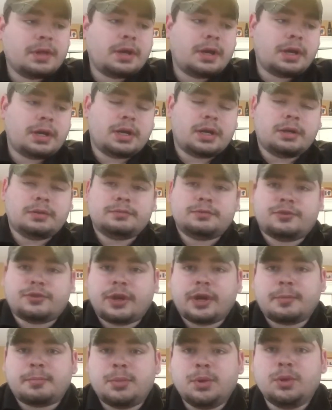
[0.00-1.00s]
don't know,
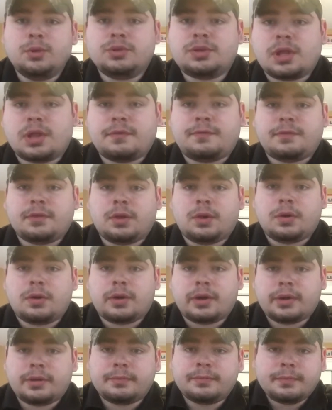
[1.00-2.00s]
drink booze on the
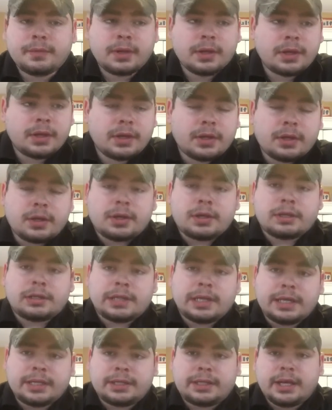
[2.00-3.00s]
floor and
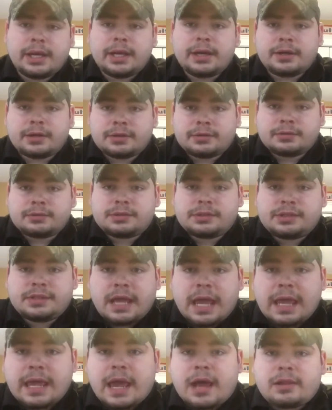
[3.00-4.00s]
laid there and
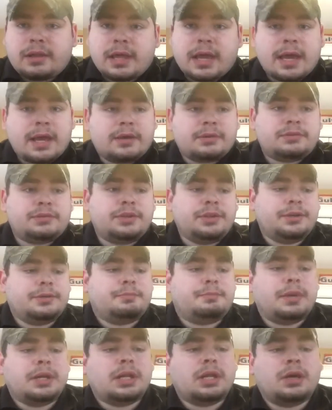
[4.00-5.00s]
sang out loud to your
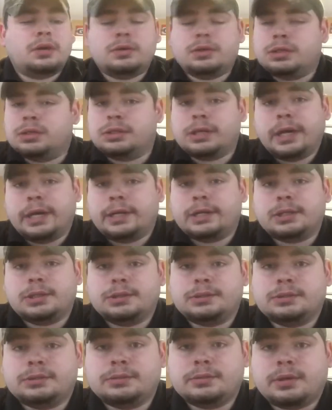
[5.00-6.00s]
pillow. I don't
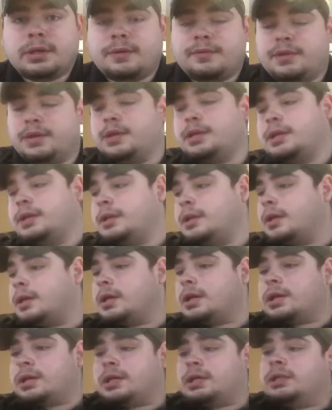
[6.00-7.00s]
know, whatever you did.
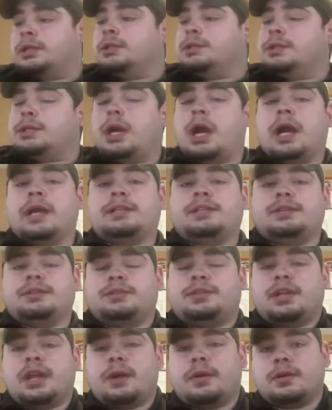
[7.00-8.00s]
All right, so
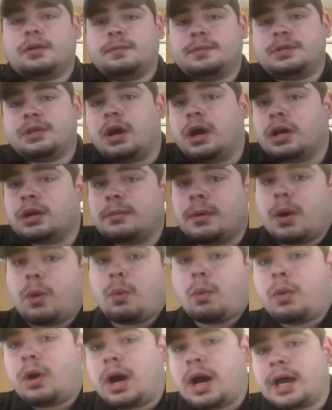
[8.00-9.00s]
today we're going to be talking
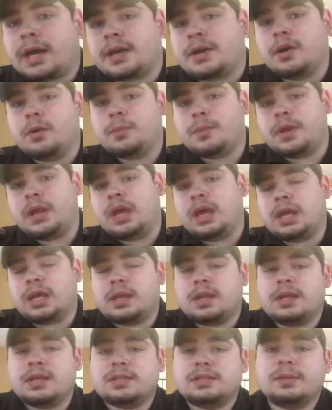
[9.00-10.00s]
about why
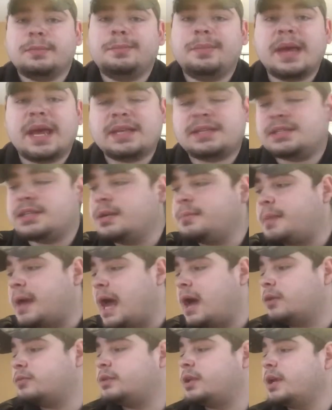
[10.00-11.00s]
Copenhagen is the best dip
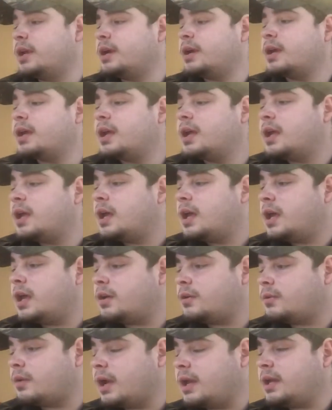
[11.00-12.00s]
out there.
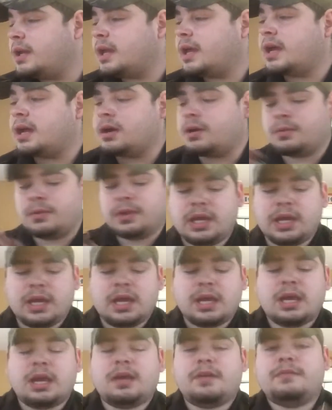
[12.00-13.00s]
And right now
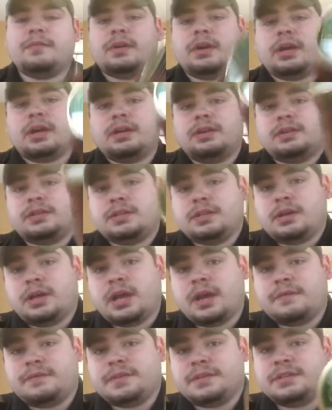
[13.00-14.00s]
have, I still
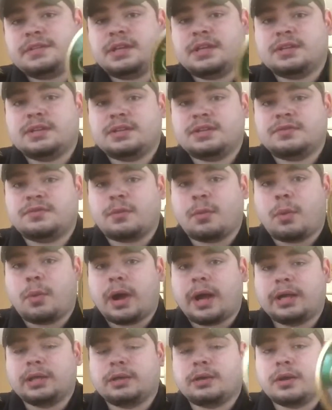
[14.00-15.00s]
have this tin. This is from a
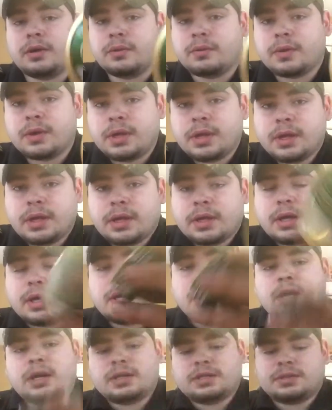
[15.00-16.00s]
while ago.
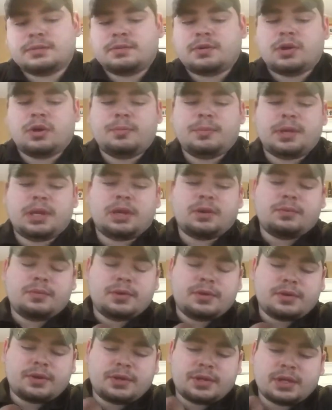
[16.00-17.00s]
Uh, some Copenhagen
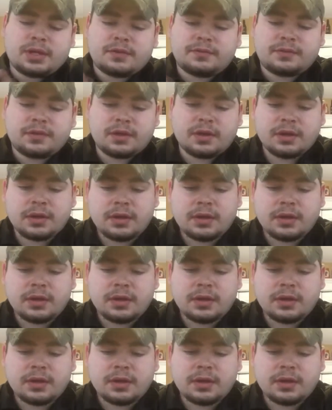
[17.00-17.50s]
wintergreen left.